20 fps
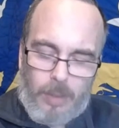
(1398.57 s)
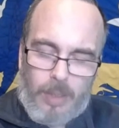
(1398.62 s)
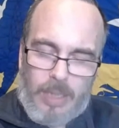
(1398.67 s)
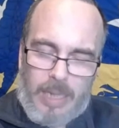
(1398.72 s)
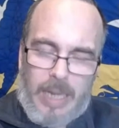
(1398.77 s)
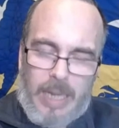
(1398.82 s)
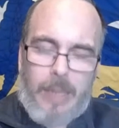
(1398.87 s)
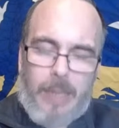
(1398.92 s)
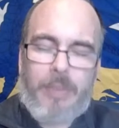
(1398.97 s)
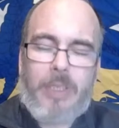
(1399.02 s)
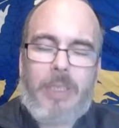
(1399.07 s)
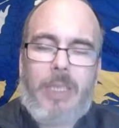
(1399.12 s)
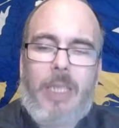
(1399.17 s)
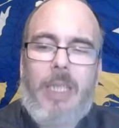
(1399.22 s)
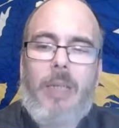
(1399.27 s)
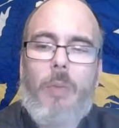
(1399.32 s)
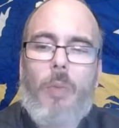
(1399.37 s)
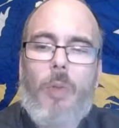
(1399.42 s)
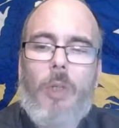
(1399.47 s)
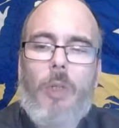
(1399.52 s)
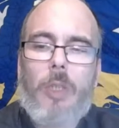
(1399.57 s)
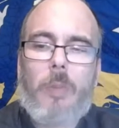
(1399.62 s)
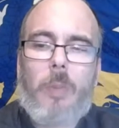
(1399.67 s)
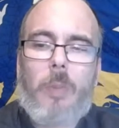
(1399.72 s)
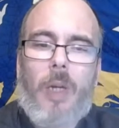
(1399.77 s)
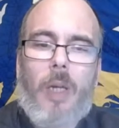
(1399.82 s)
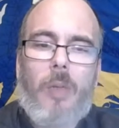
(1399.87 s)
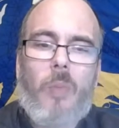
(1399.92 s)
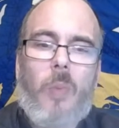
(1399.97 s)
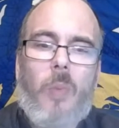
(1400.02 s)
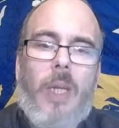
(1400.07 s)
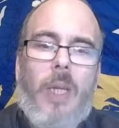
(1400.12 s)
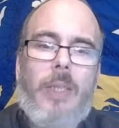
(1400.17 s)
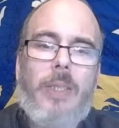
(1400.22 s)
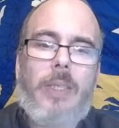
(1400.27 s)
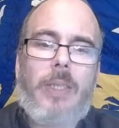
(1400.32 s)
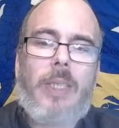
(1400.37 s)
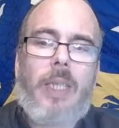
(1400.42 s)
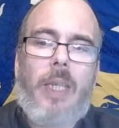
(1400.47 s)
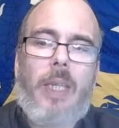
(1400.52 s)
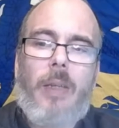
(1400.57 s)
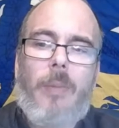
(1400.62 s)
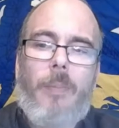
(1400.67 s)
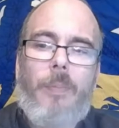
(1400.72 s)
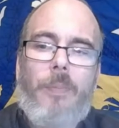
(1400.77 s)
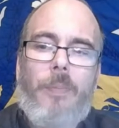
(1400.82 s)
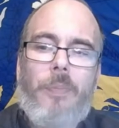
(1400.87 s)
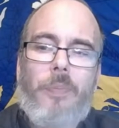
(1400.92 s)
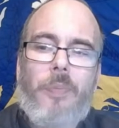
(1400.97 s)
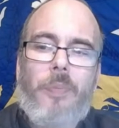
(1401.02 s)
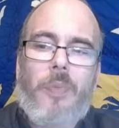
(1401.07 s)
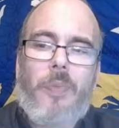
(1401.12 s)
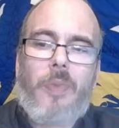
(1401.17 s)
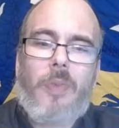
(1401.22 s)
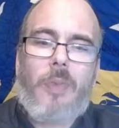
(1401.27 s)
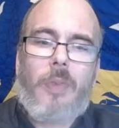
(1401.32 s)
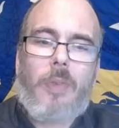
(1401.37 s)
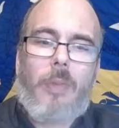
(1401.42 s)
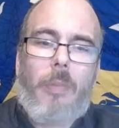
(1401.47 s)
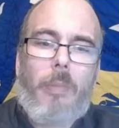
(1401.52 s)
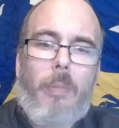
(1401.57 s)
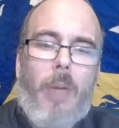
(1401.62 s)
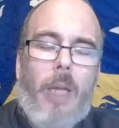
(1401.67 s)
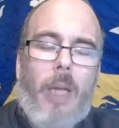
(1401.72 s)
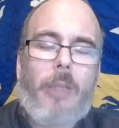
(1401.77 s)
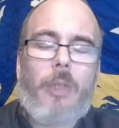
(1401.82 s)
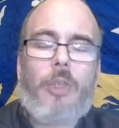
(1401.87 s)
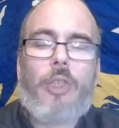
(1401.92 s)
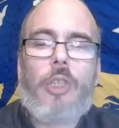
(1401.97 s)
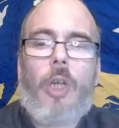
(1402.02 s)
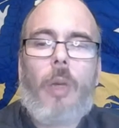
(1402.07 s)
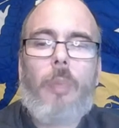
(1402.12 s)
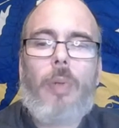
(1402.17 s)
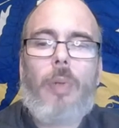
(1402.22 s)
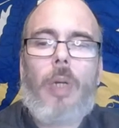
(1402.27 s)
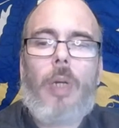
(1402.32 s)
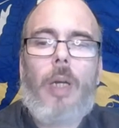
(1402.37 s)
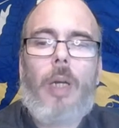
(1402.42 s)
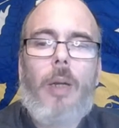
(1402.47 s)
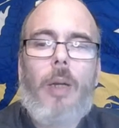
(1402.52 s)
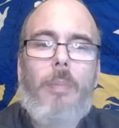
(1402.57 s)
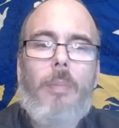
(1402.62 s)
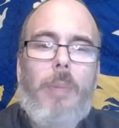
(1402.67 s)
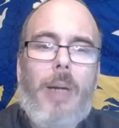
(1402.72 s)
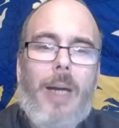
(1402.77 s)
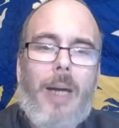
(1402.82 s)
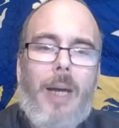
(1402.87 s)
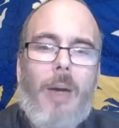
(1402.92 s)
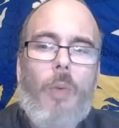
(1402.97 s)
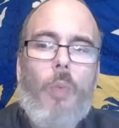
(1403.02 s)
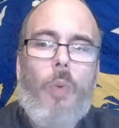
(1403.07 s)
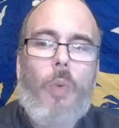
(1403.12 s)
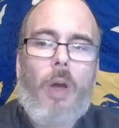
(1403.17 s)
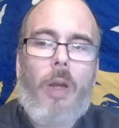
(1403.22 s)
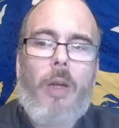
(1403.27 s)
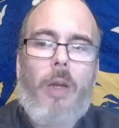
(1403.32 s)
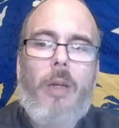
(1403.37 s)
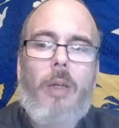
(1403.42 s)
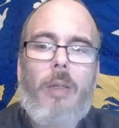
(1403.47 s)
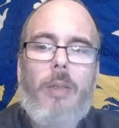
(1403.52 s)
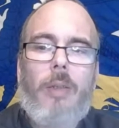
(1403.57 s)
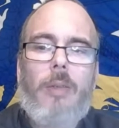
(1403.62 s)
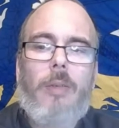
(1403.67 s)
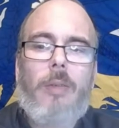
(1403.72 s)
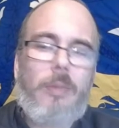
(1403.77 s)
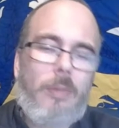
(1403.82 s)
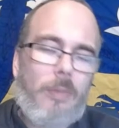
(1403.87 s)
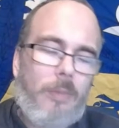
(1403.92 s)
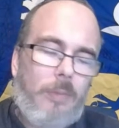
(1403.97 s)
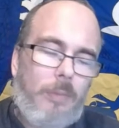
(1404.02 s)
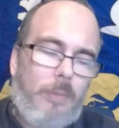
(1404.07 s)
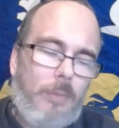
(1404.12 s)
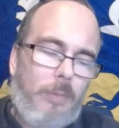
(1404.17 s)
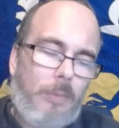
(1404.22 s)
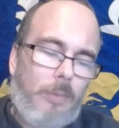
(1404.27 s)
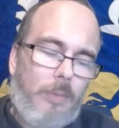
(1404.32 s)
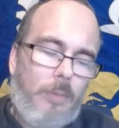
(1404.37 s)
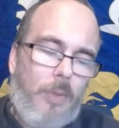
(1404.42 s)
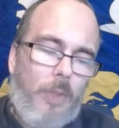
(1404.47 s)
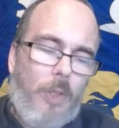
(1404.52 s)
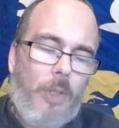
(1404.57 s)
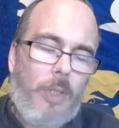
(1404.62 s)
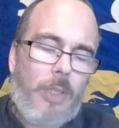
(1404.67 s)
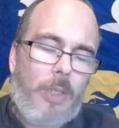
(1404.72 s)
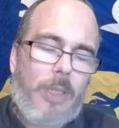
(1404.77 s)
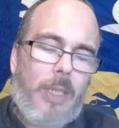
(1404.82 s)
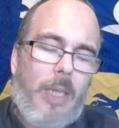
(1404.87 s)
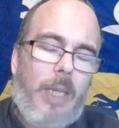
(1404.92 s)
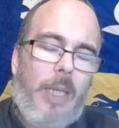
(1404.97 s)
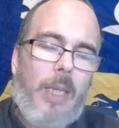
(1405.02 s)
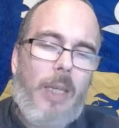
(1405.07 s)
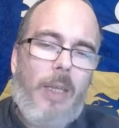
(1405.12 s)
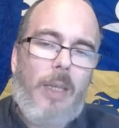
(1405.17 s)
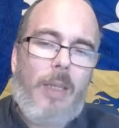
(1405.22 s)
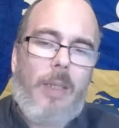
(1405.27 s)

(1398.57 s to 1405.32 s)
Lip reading: Cardiff City World Pod Wednesday. Michael Chopra Part 1 Thursday.